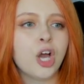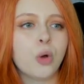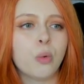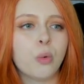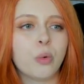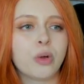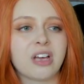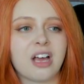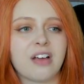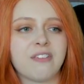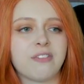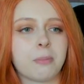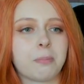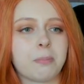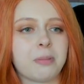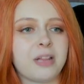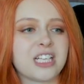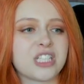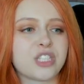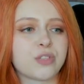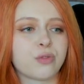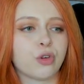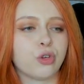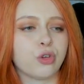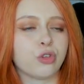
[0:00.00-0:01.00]
We're going to have a
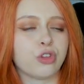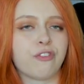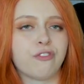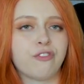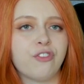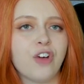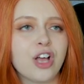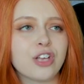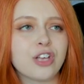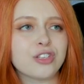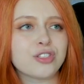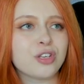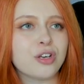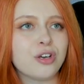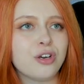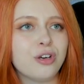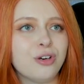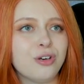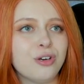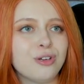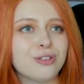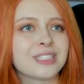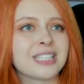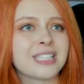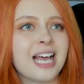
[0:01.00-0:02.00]
place for all the
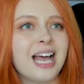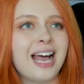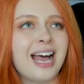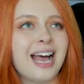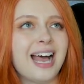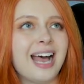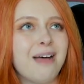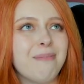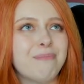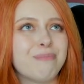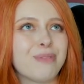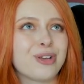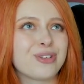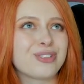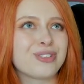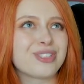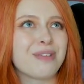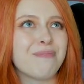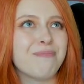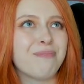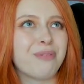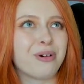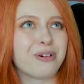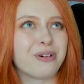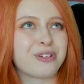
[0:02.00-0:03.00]
fossils, and most
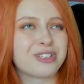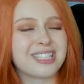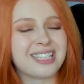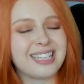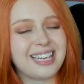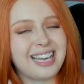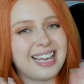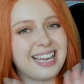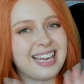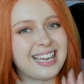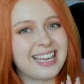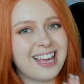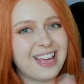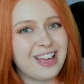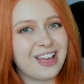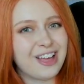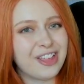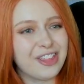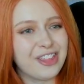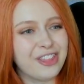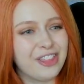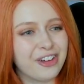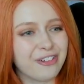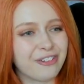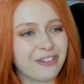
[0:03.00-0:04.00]
importantly,
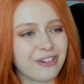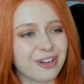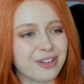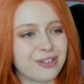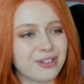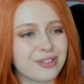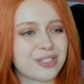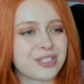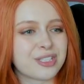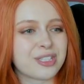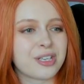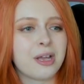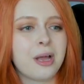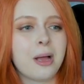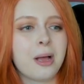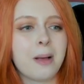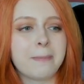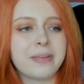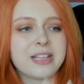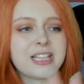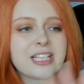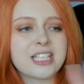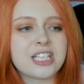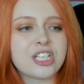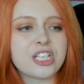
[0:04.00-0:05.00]
the Roost.
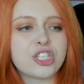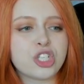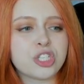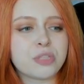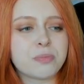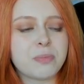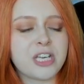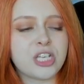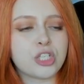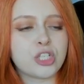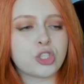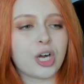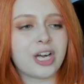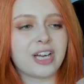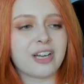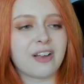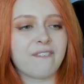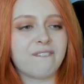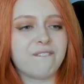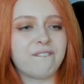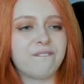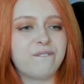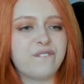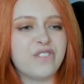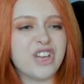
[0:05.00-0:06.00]
But this is just me trying
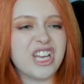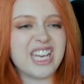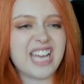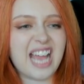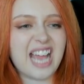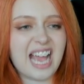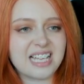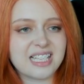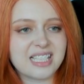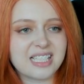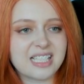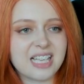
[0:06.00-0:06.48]
to finesse